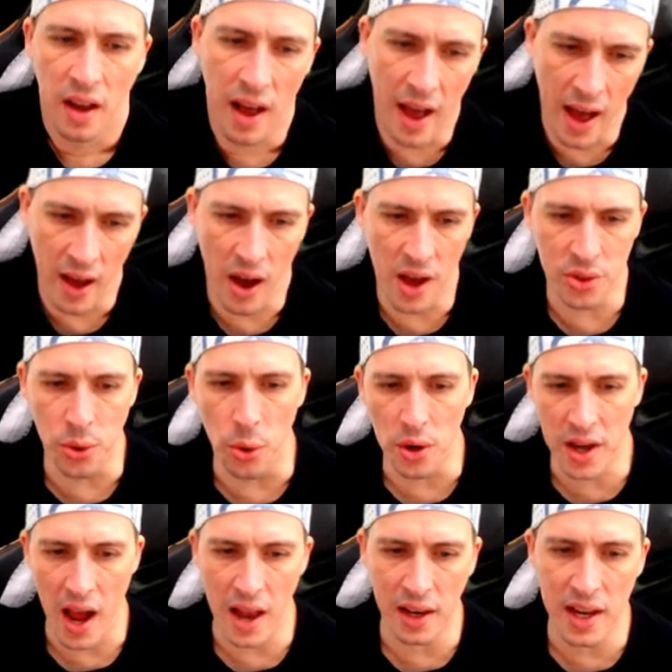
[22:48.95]
I thought
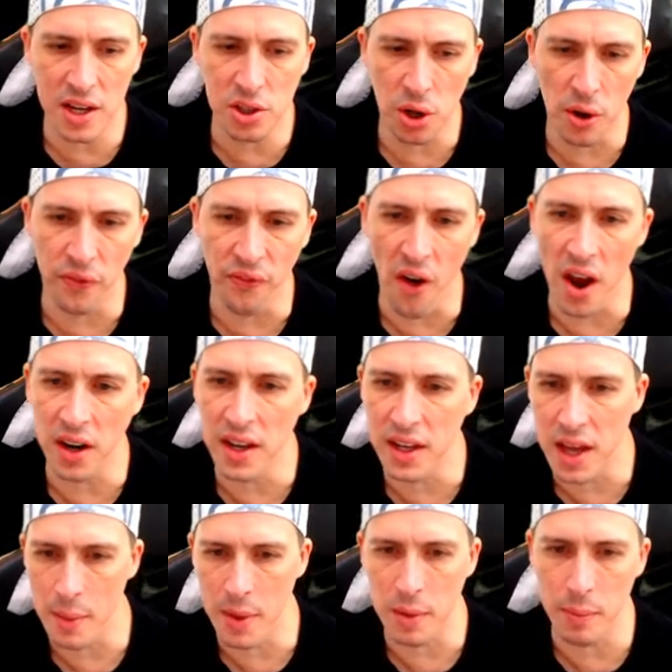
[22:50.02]
Carlito finally
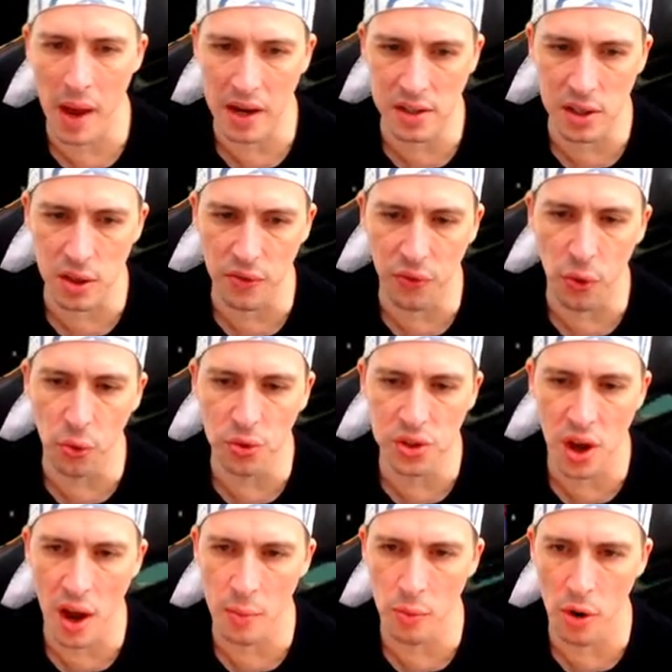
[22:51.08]
coming back to the
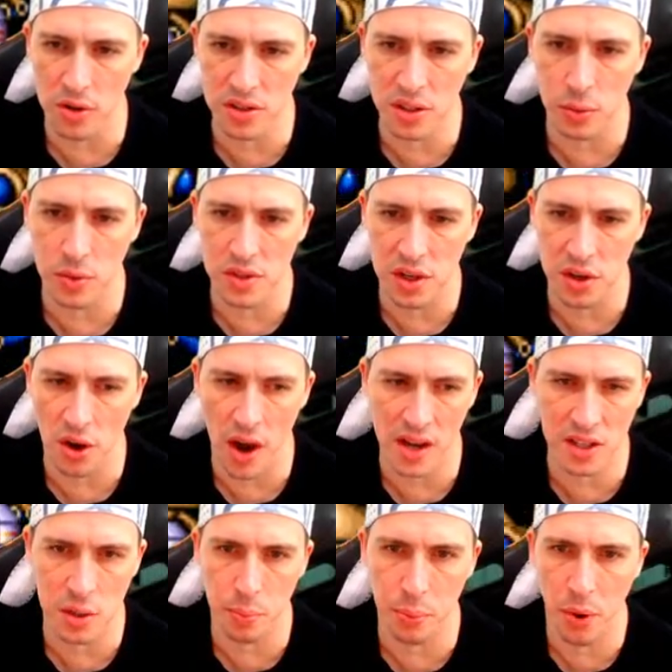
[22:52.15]
full-time roster was a
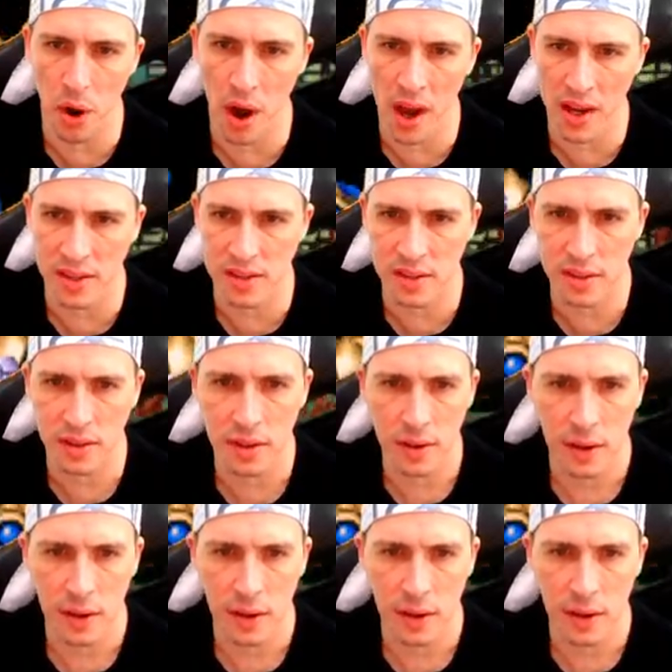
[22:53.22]
nice surprise.